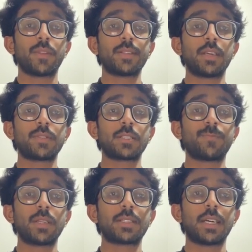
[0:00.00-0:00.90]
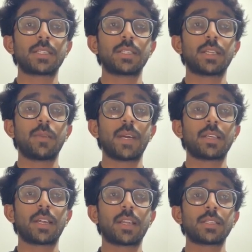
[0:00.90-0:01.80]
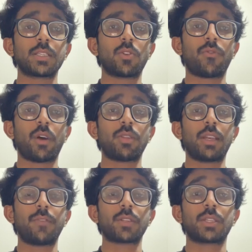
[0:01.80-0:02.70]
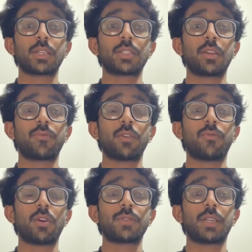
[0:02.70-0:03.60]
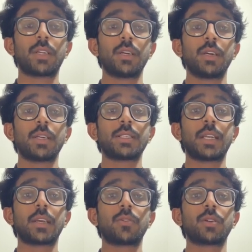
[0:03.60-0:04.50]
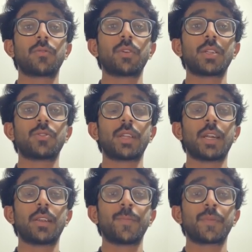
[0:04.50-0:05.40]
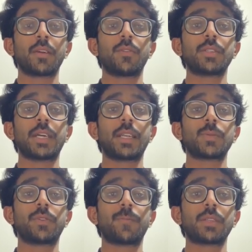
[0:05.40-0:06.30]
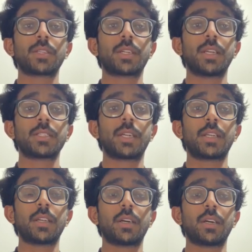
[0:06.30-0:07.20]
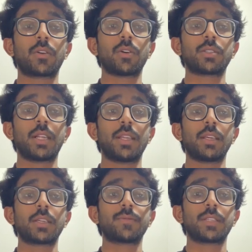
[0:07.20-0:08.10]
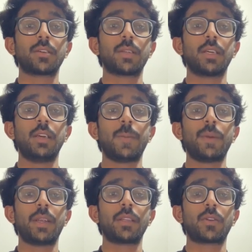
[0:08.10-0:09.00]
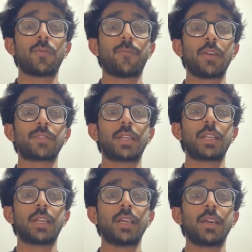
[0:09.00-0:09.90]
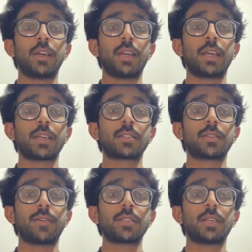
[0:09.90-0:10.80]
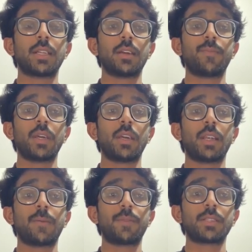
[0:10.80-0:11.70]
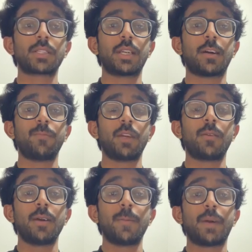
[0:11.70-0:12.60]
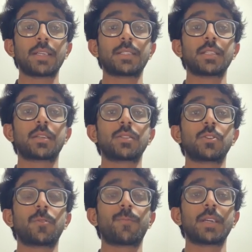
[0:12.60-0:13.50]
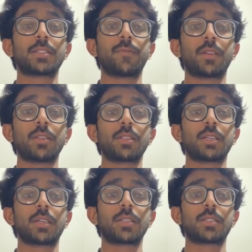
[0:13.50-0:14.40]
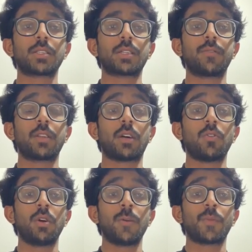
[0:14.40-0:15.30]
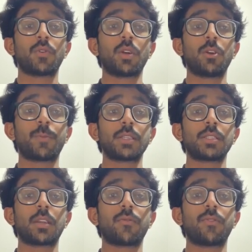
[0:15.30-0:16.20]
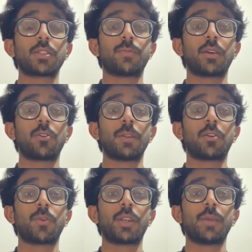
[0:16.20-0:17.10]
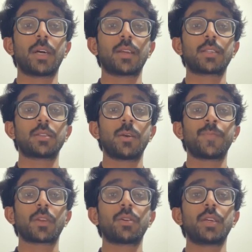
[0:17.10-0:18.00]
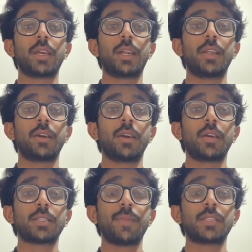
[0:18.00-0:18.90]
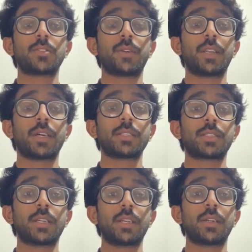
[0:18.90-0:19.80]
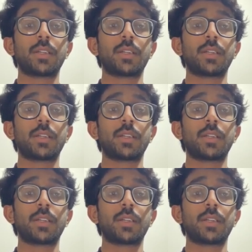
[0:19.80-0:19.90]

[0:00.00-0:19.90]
This gives us precise discrete math characterization of how the network structure evolves under set inclusion. We also tracked which items were persistently central across all 3 years. Vegetable ghee appeared in the top 5 centrality rankings every single year, making it a persistent hub in Pakistan's consumer price network. This is a consistent with how cooking oil prices are influenced by global commodity markets. On the other hand, some edges were transistent.